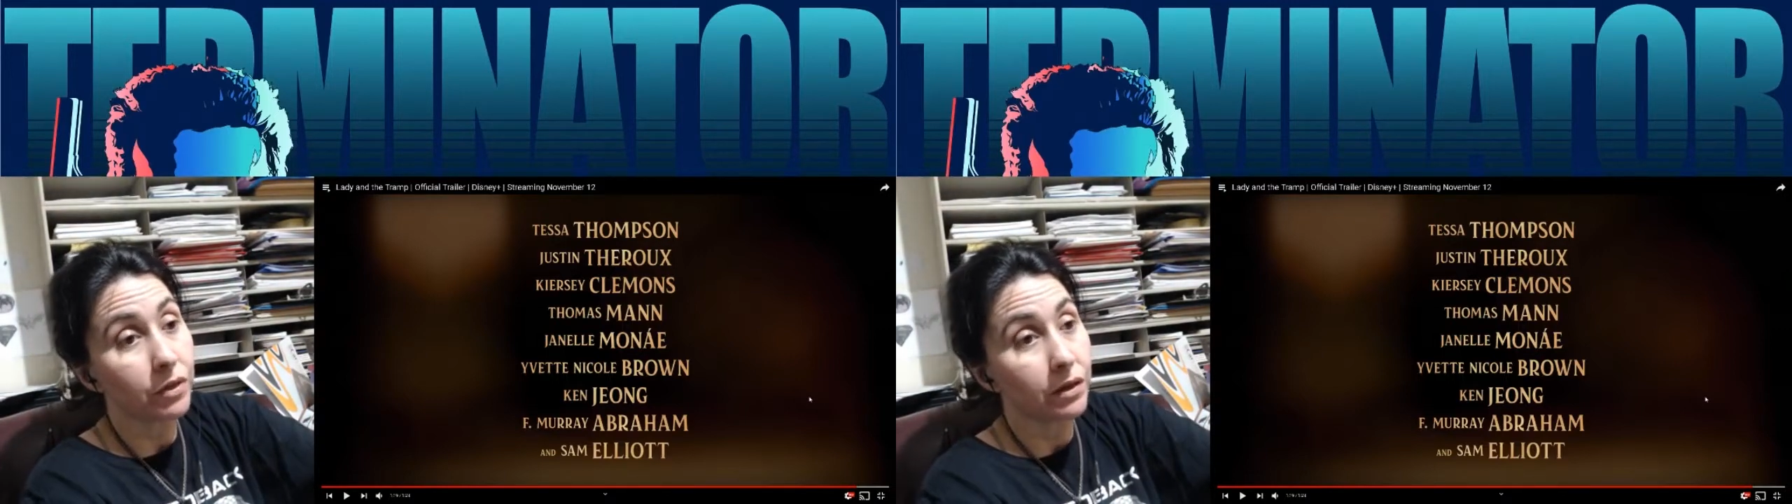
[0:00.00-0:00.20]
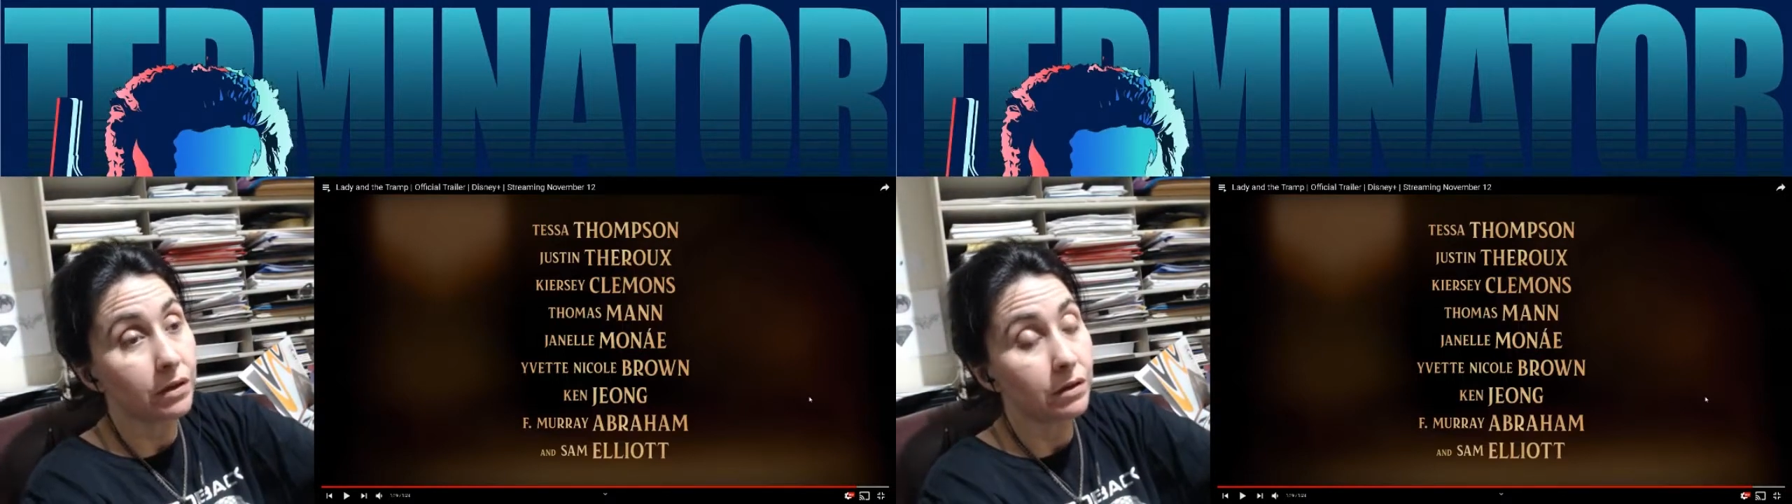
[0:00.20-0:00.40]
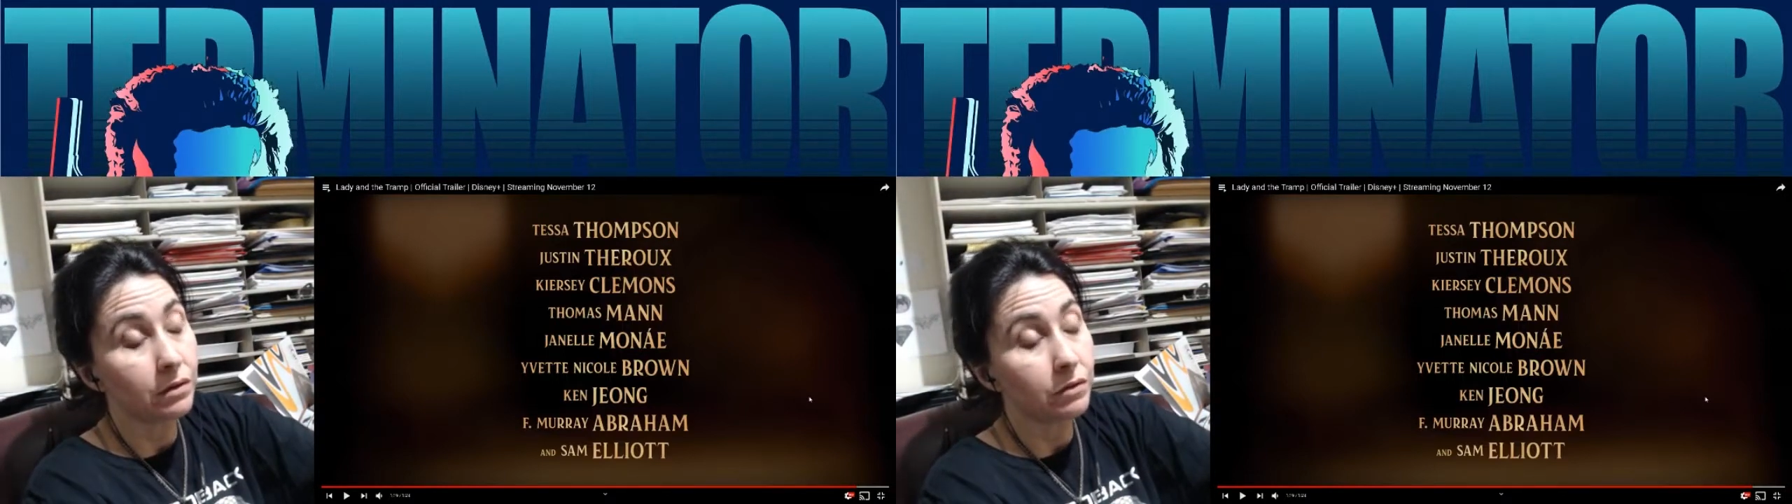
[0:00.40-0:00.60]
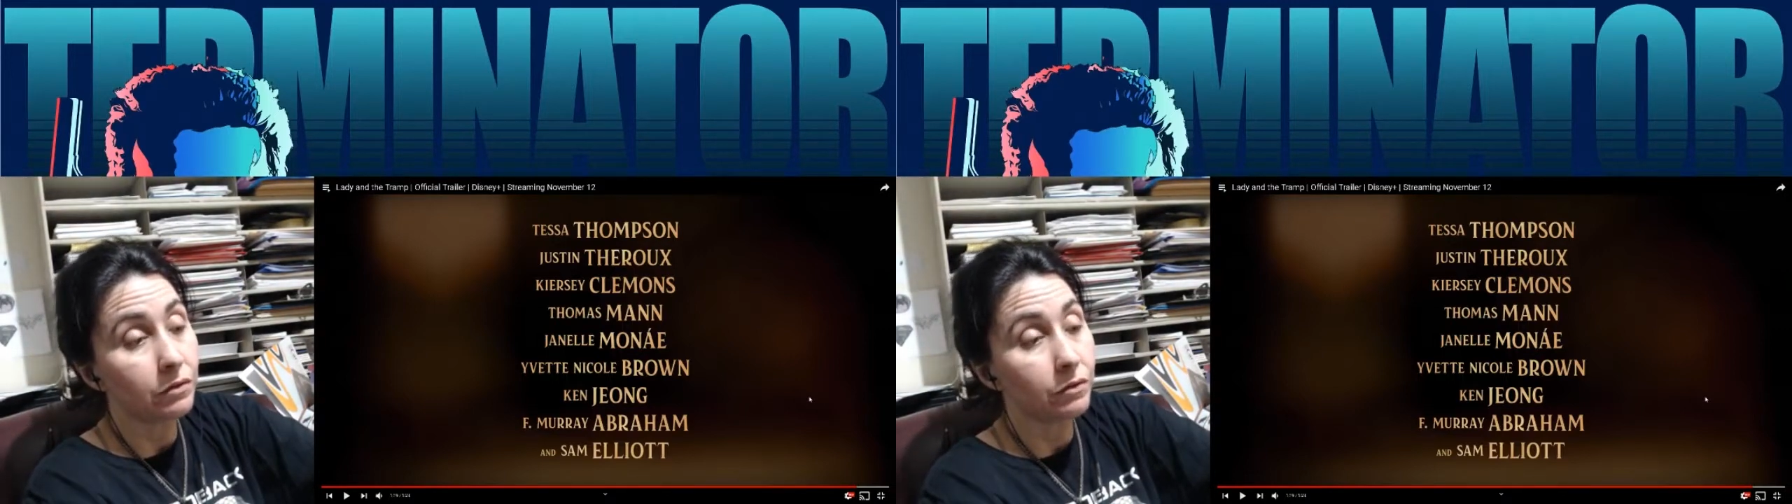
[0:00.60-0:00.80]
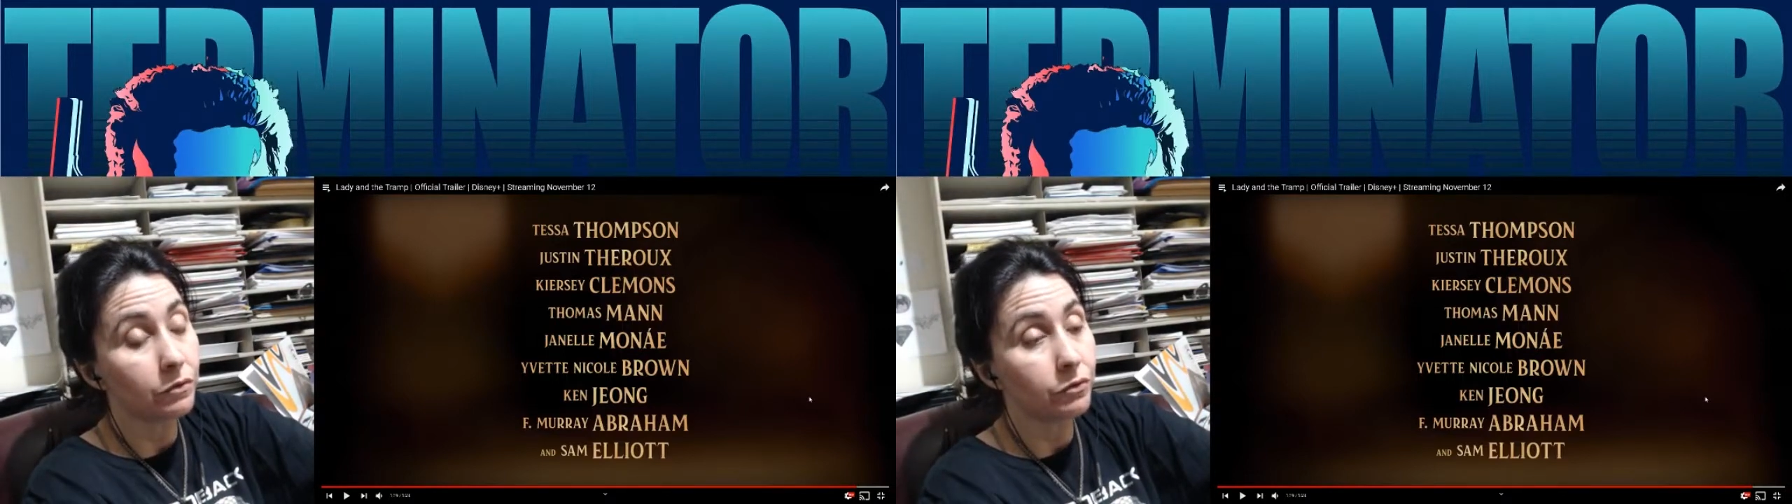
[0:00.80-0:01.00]

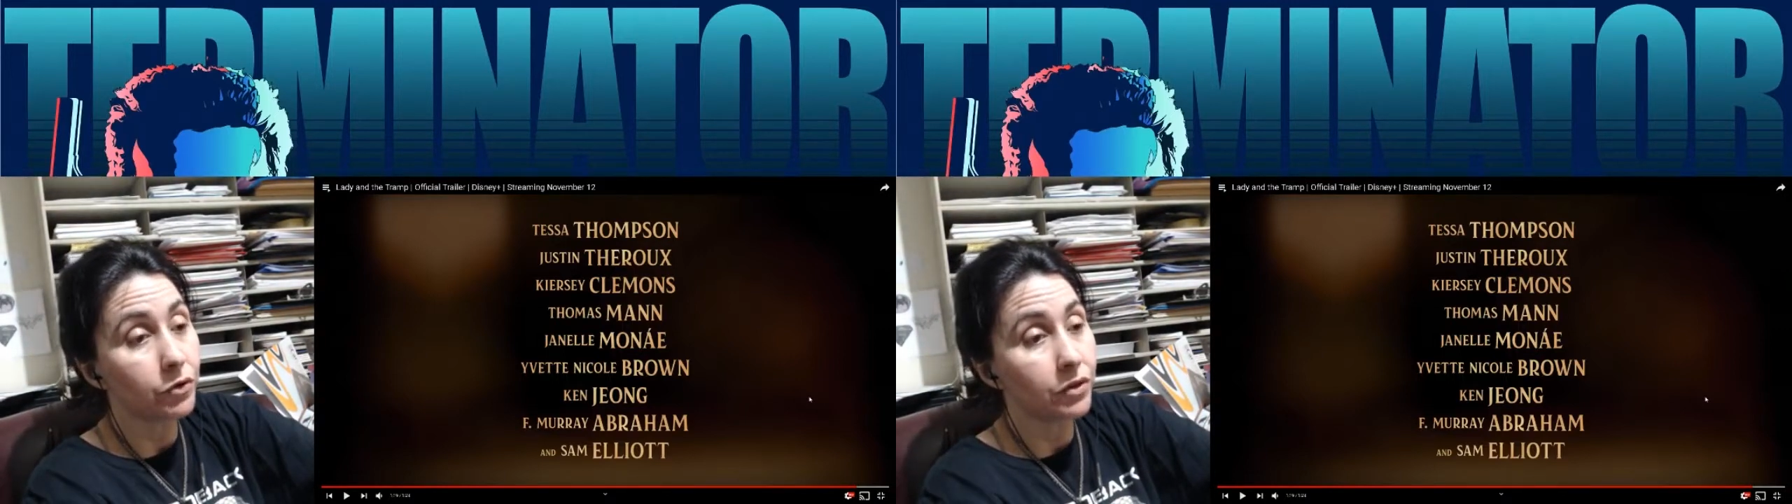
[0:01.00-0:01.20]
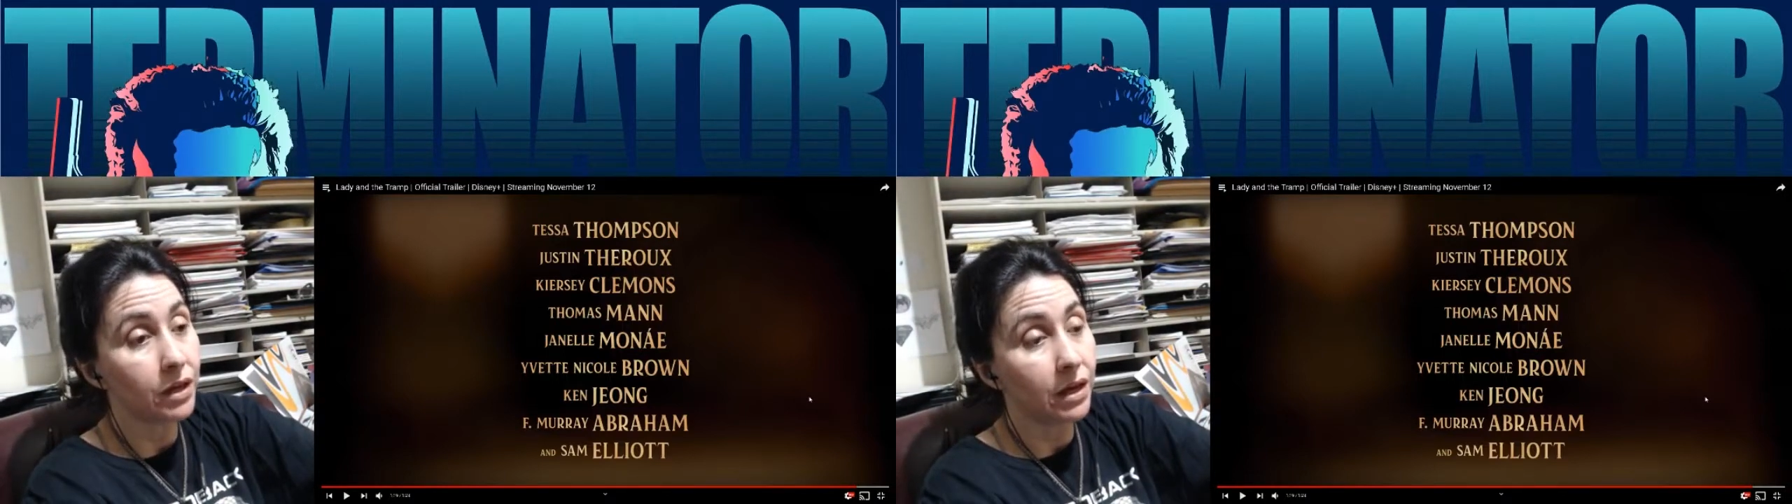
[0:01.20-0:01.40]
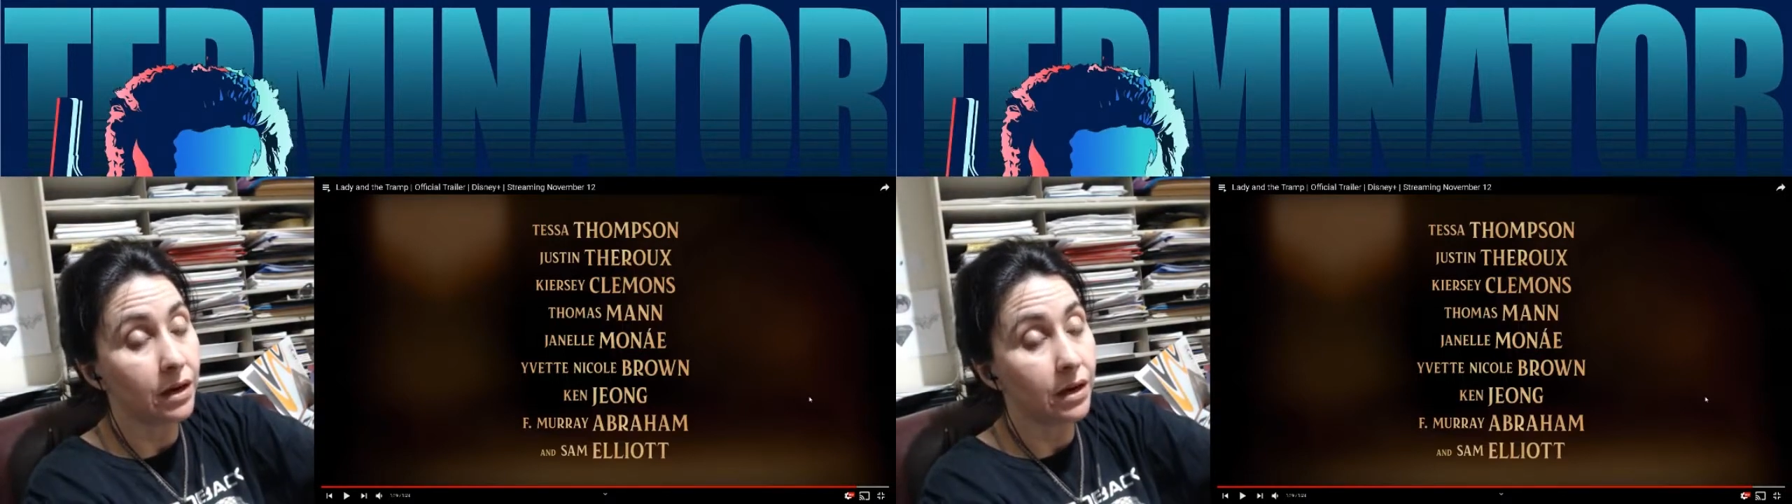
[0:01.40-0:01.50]
the